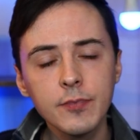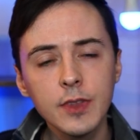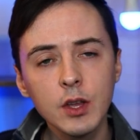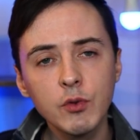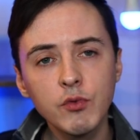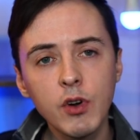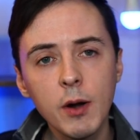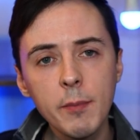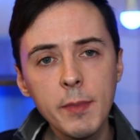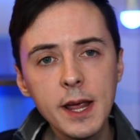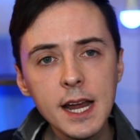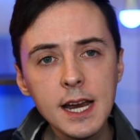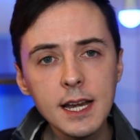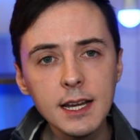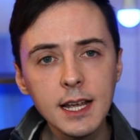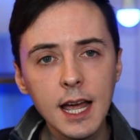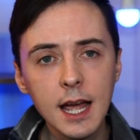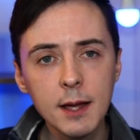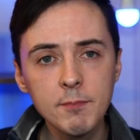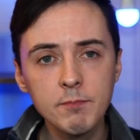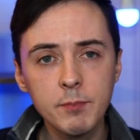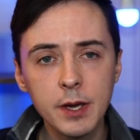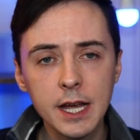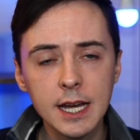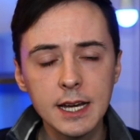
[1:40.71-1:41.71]
Remain
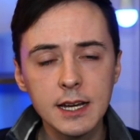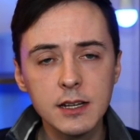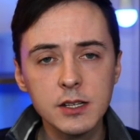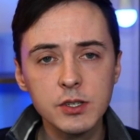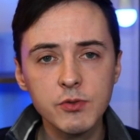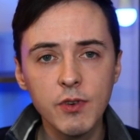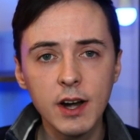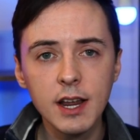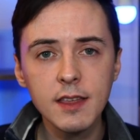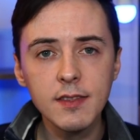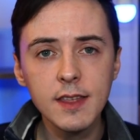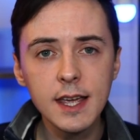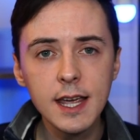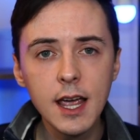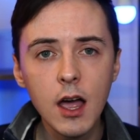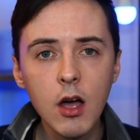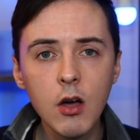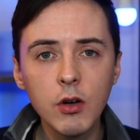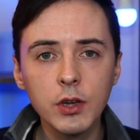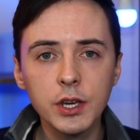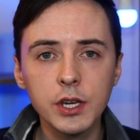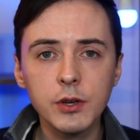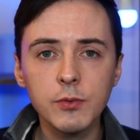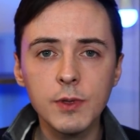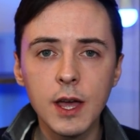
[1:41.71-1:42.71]
campaigners, right? They
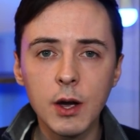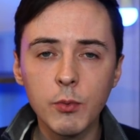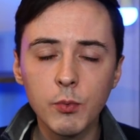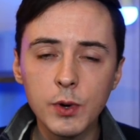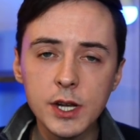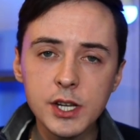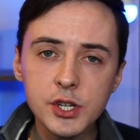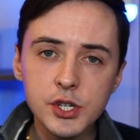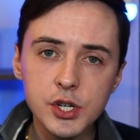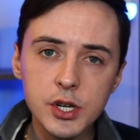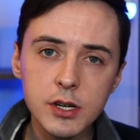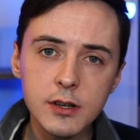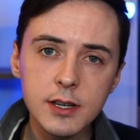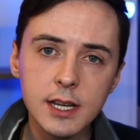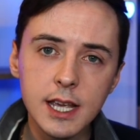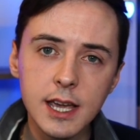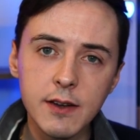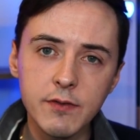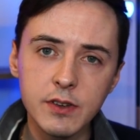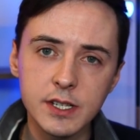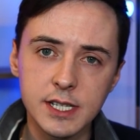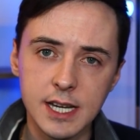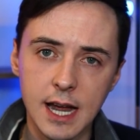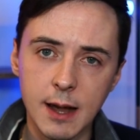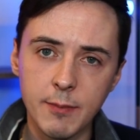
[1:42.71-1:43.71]
argue that we shouldn't
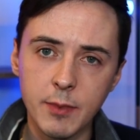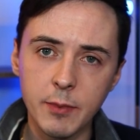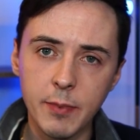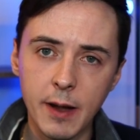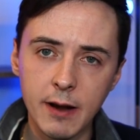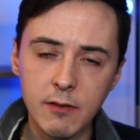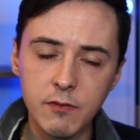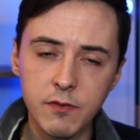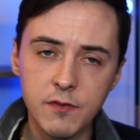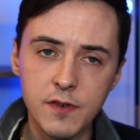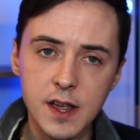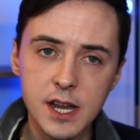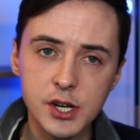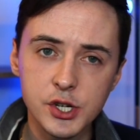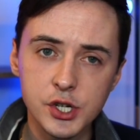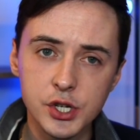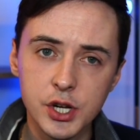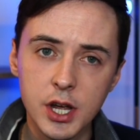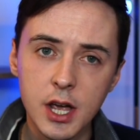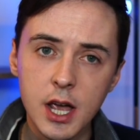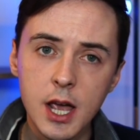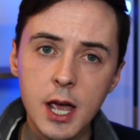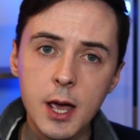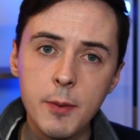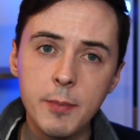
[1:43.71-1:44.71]
give a damn about fish
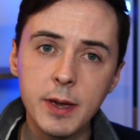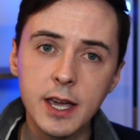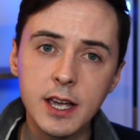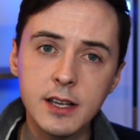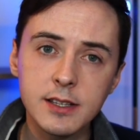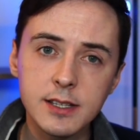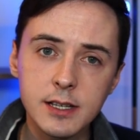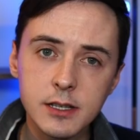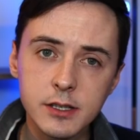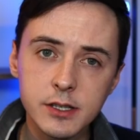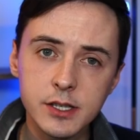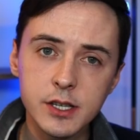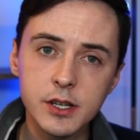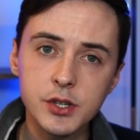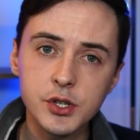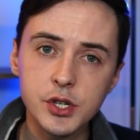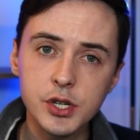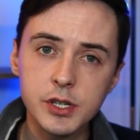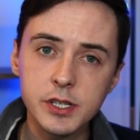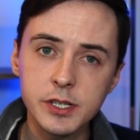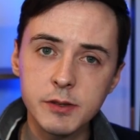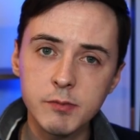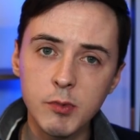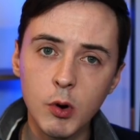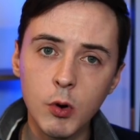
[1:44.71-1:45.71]
because it's such
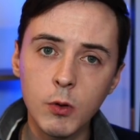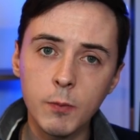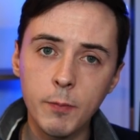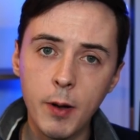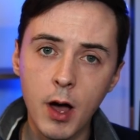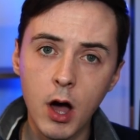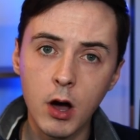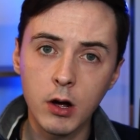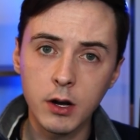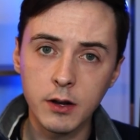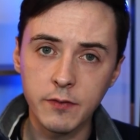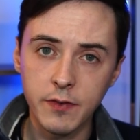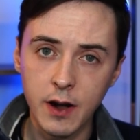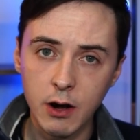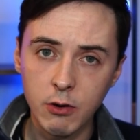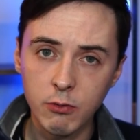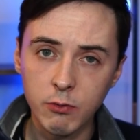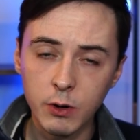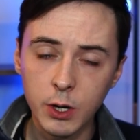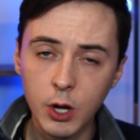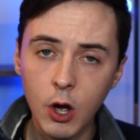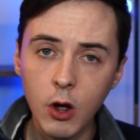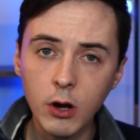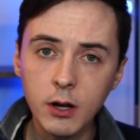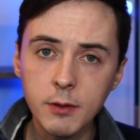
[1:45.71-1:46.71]
a small part of our
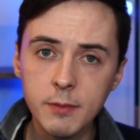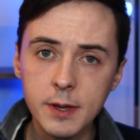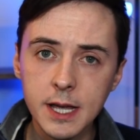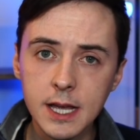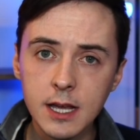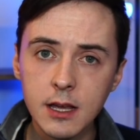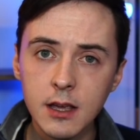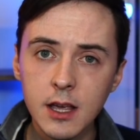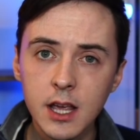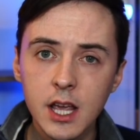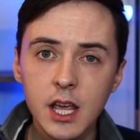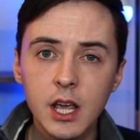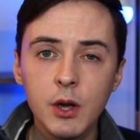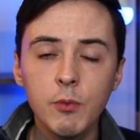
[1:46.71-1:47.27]
economy.